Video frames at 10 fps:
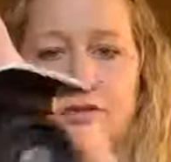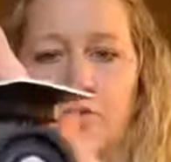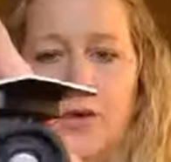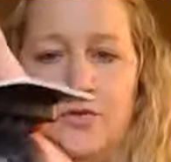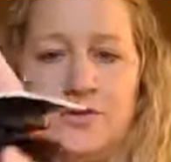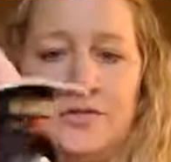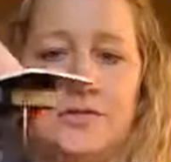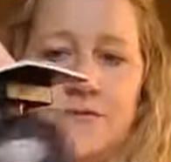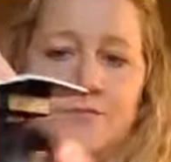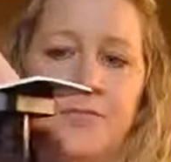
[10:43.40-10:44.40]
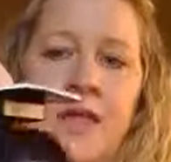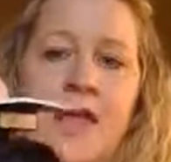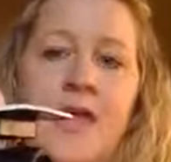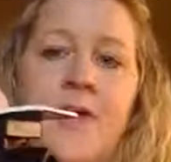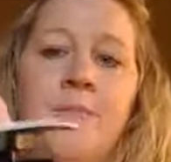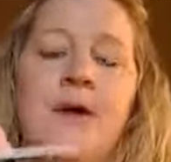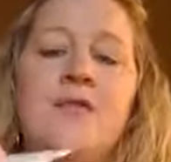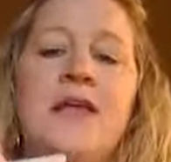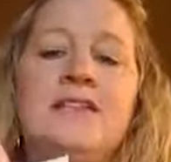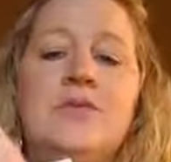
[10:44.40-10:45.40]
swivels. But
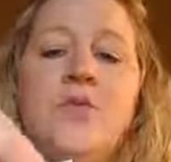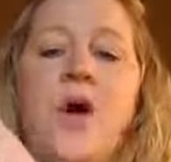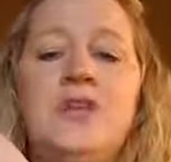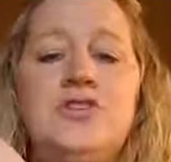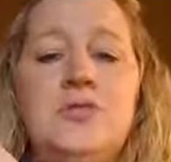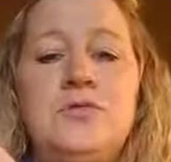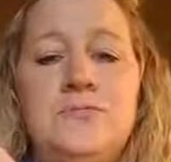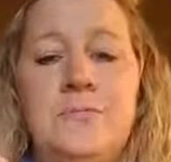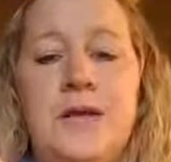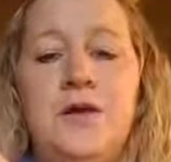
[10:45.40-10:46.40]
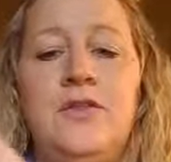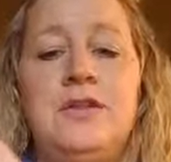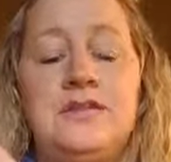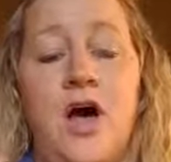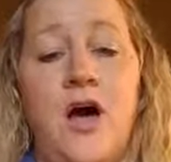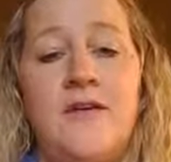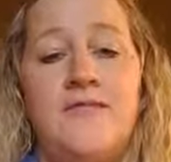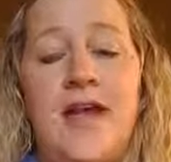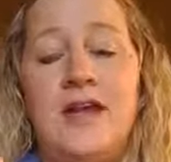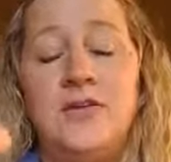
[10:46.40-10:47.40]
they said once you peel this off
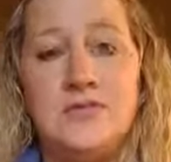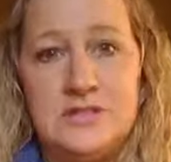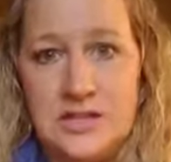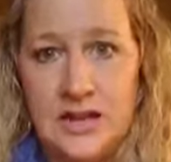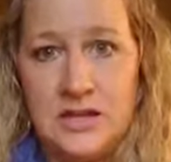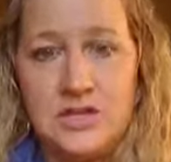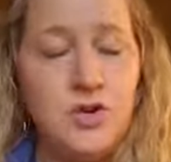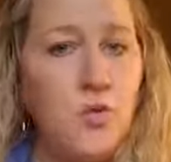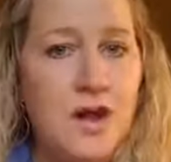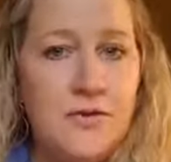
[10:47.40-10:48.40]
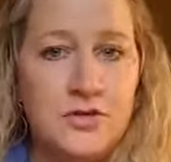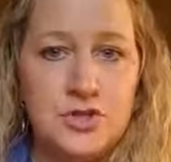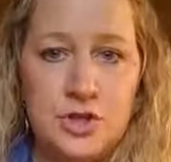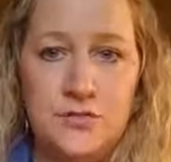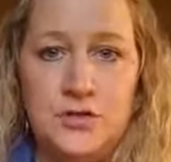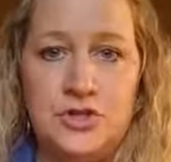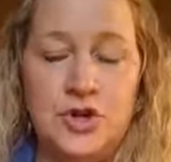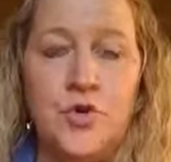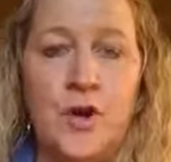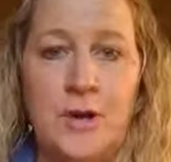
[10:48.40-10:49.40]
and you stick it to whatever surface you're
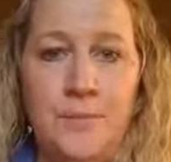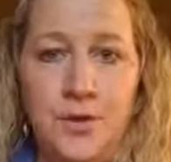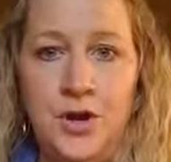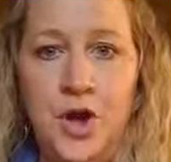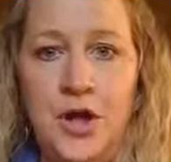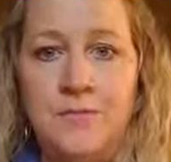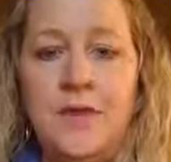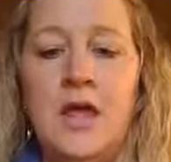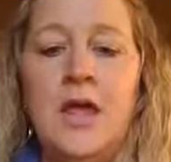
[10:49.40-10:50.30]
going to put it on,